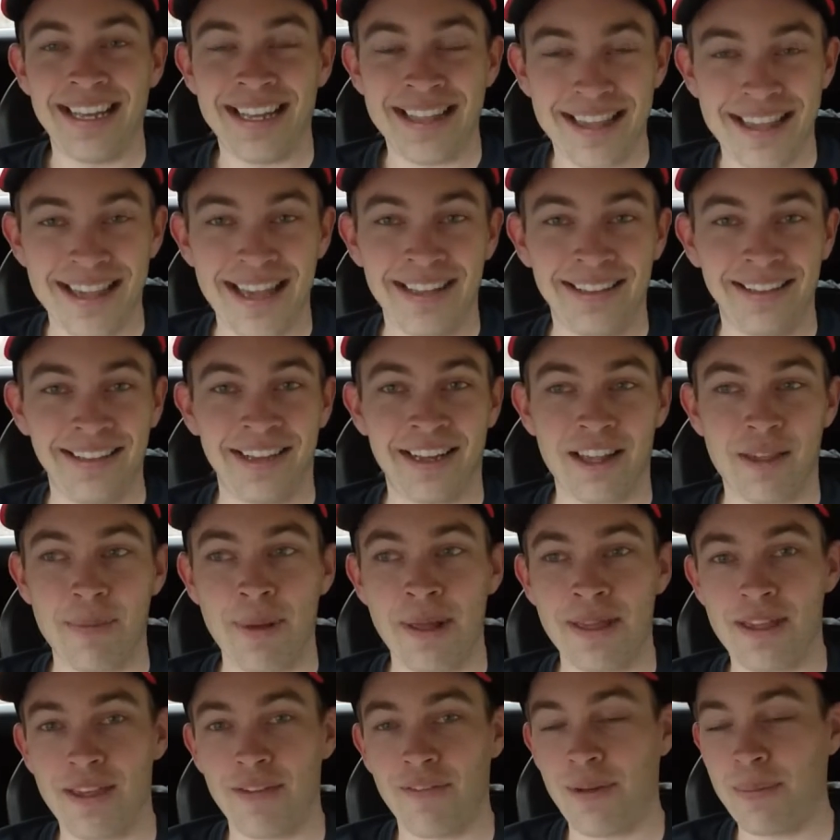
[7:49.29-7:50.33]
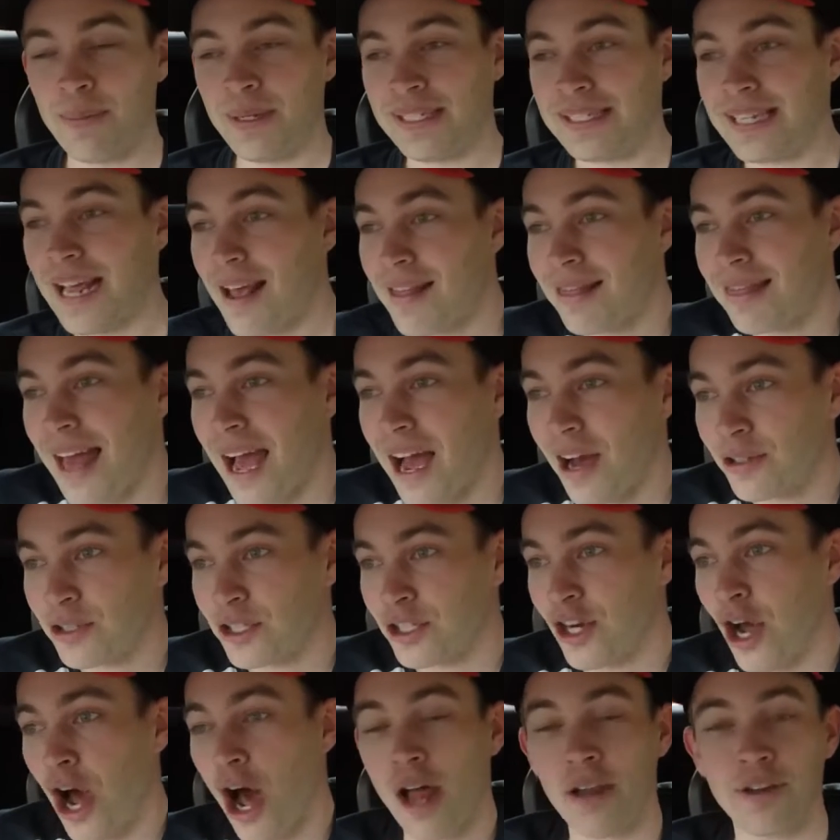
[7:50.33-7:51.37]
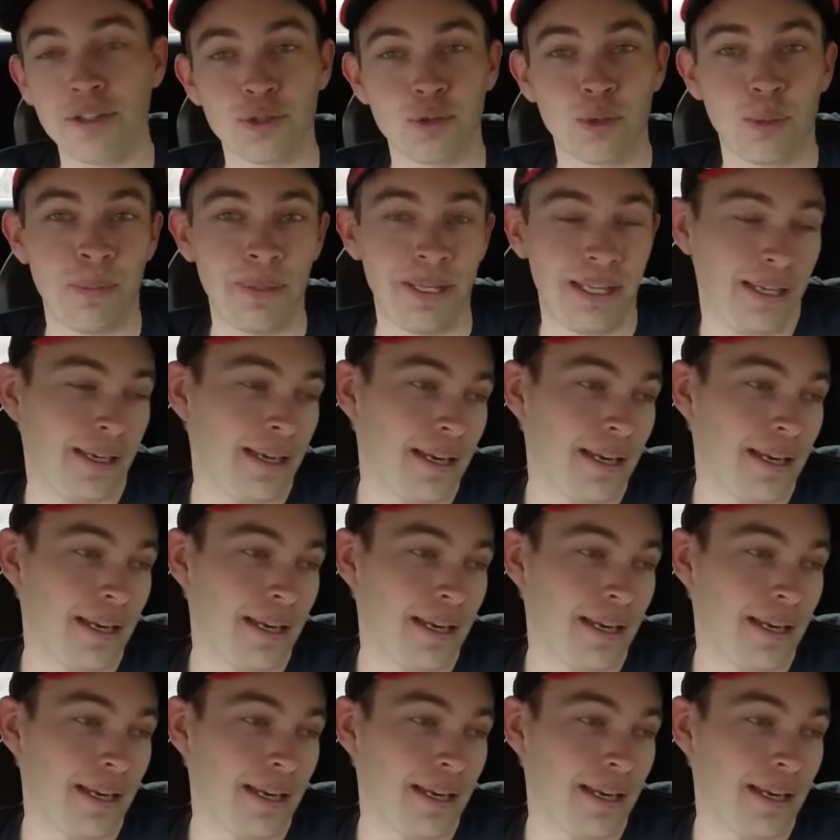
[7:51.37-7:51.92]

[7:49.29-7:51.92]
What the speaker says: expensive. I mean, $10,000 would